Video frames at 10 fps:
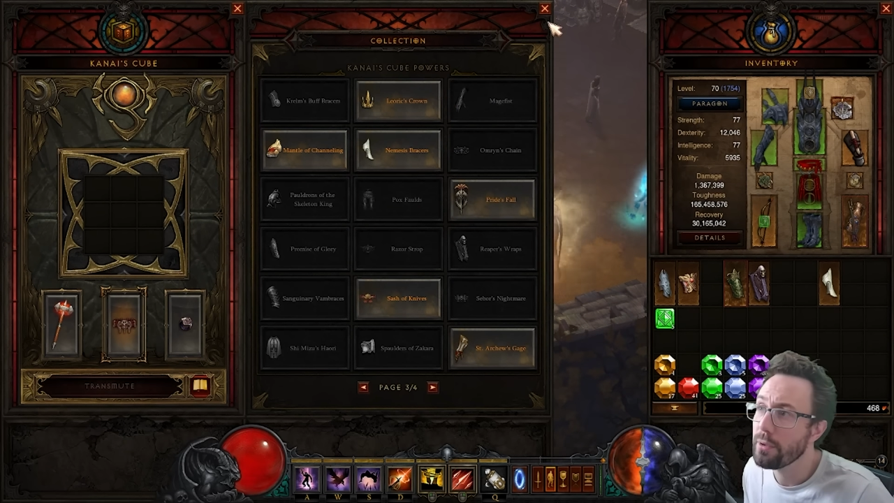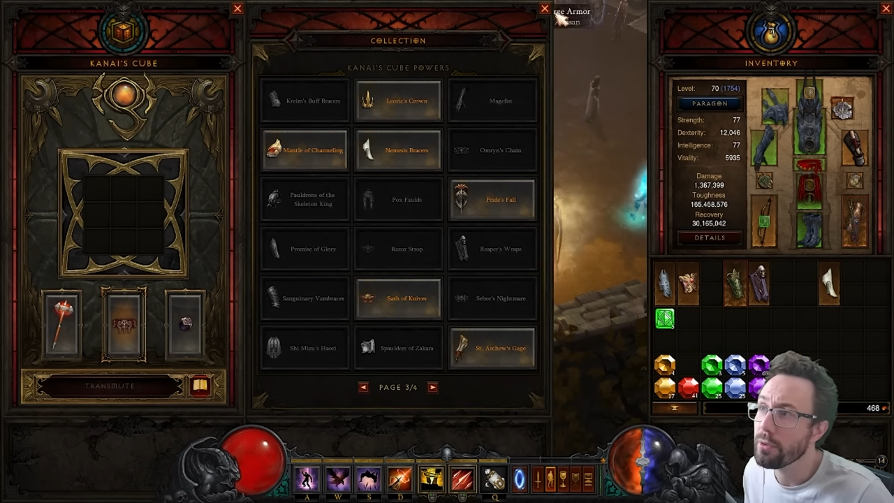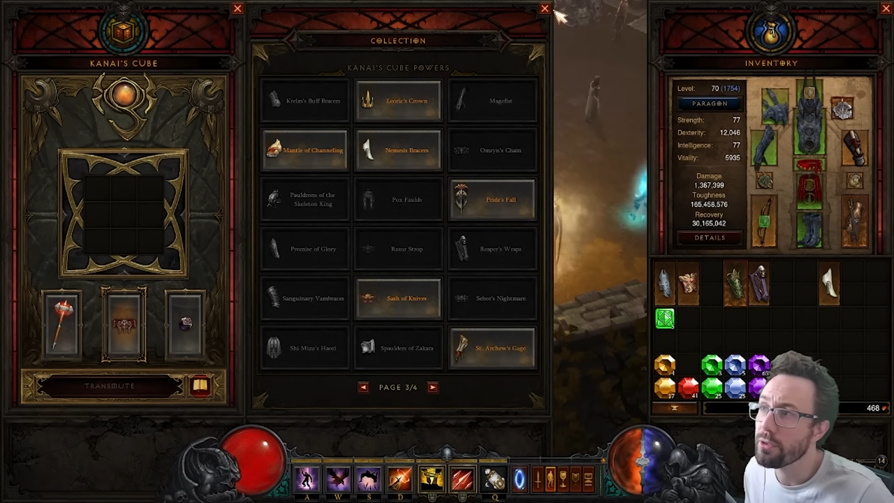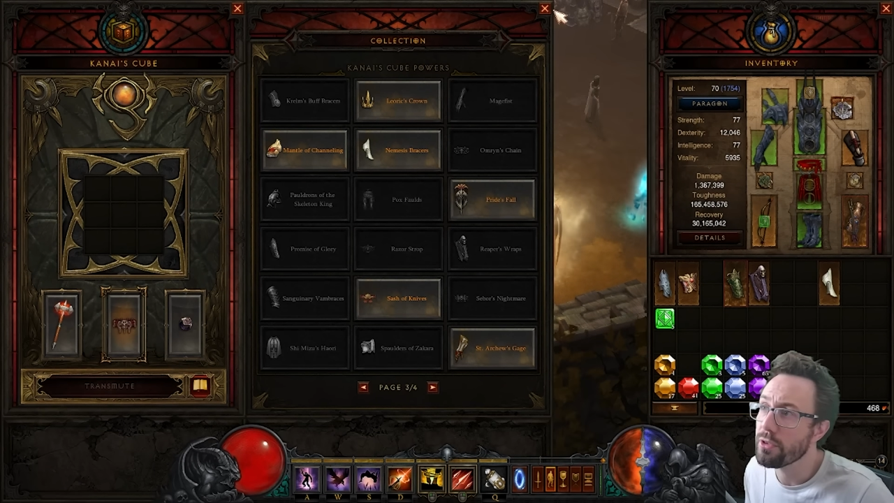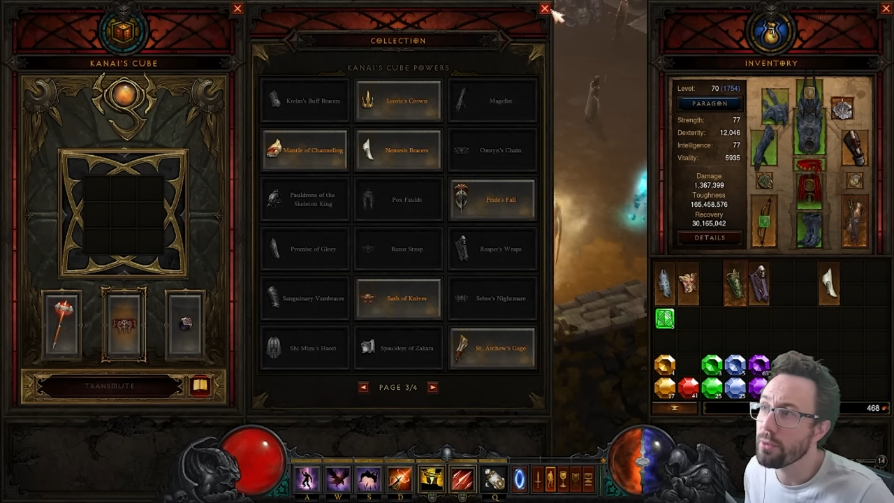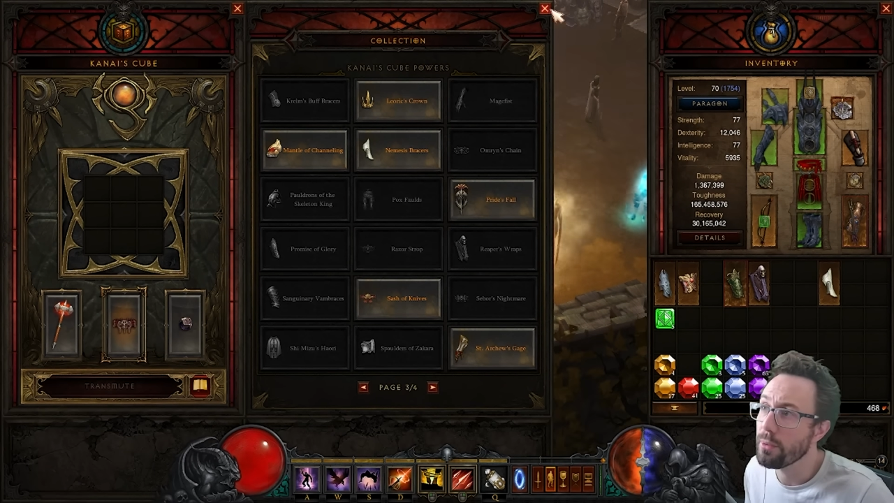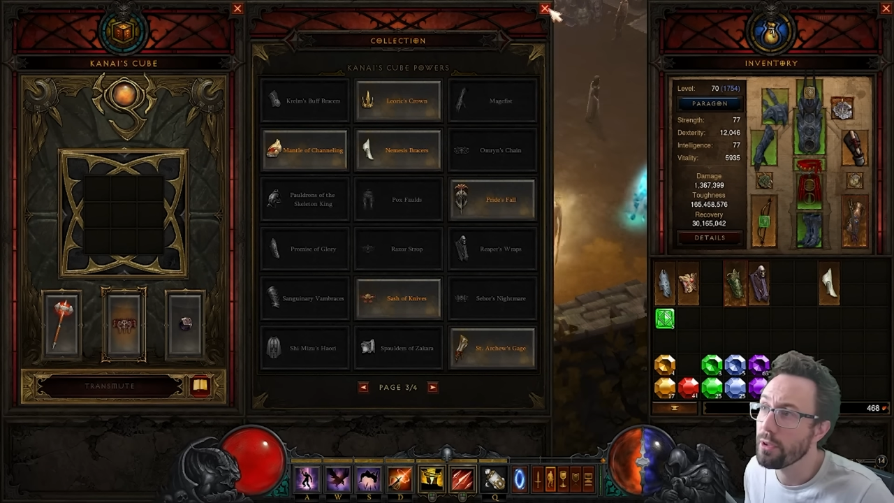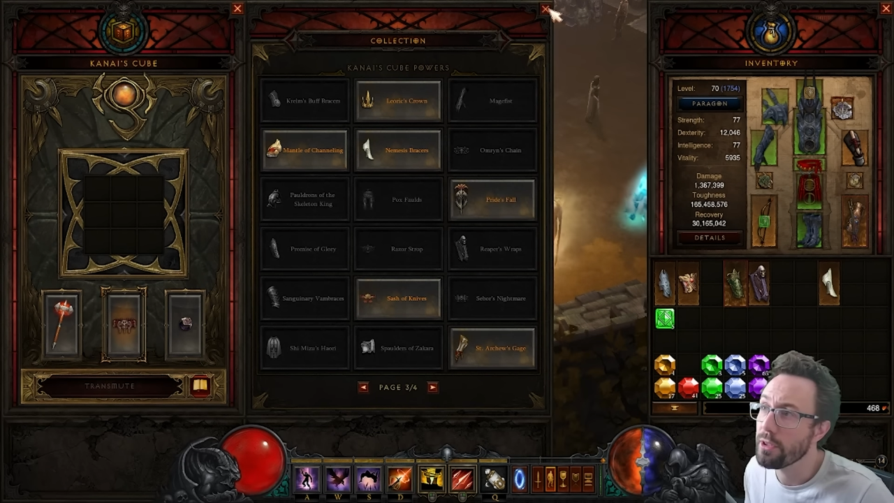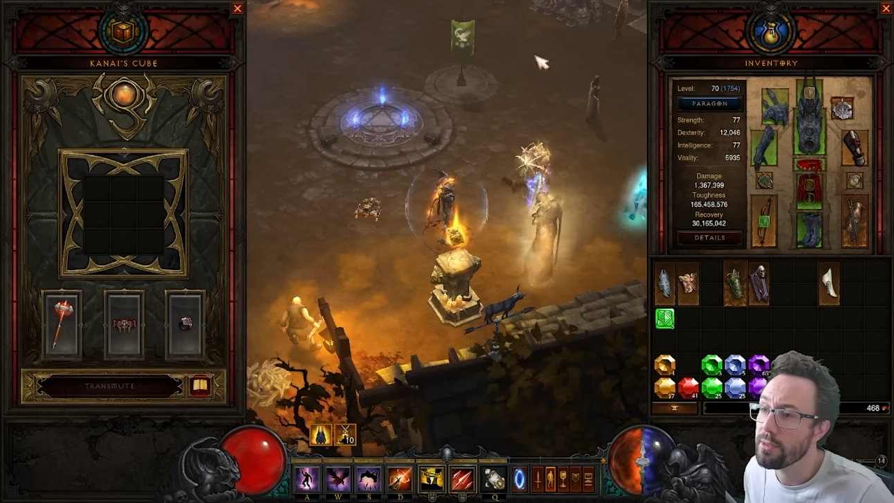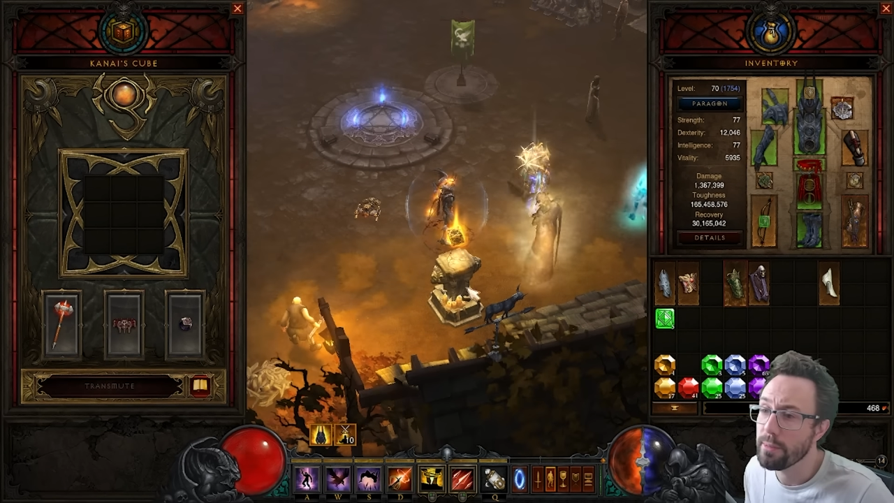your
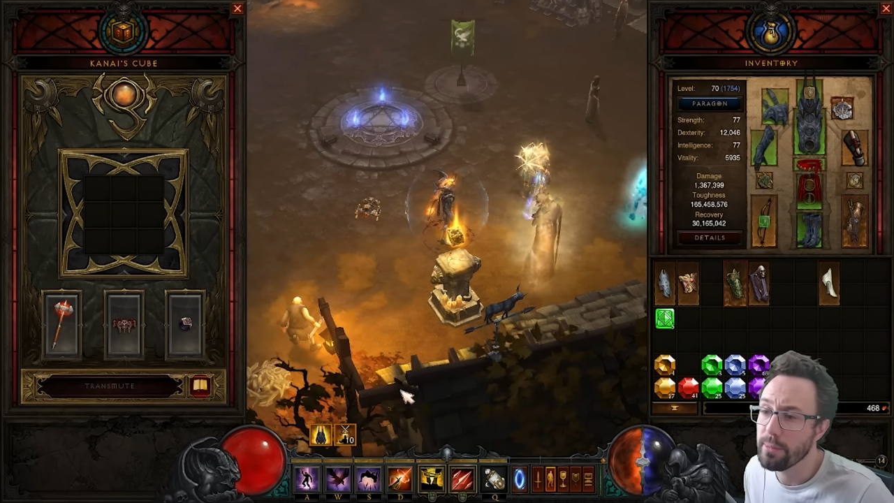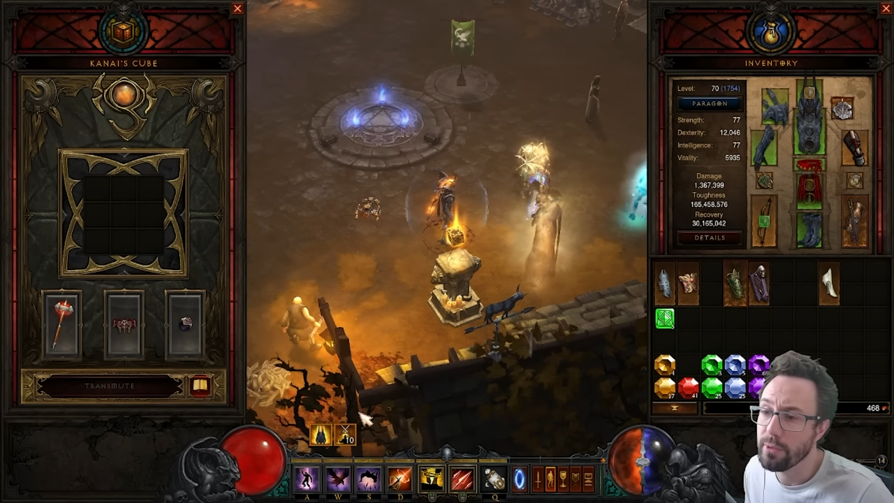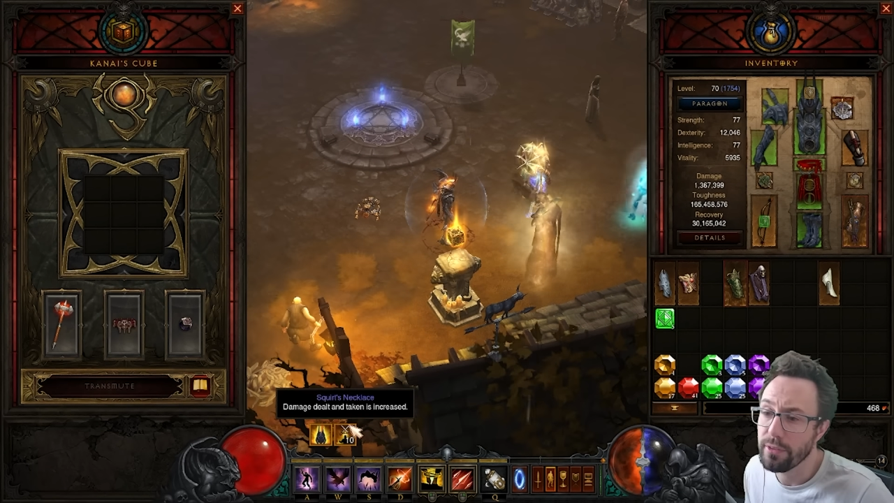squirts a bit more